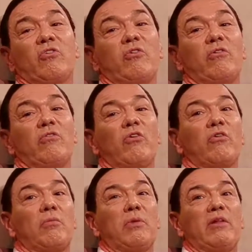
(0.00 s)
of your
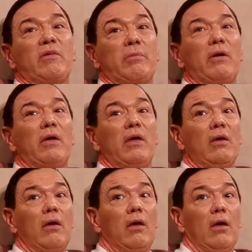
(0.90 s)
hobby to be."
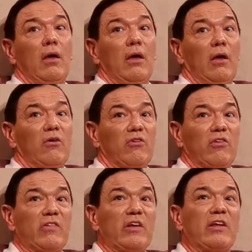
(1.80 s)
She
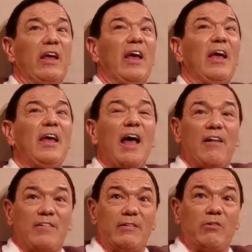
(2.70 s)
said, "He
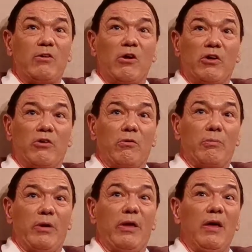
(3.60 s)
hasn't got an
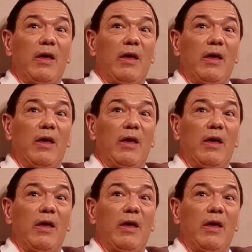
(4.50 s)
hobby.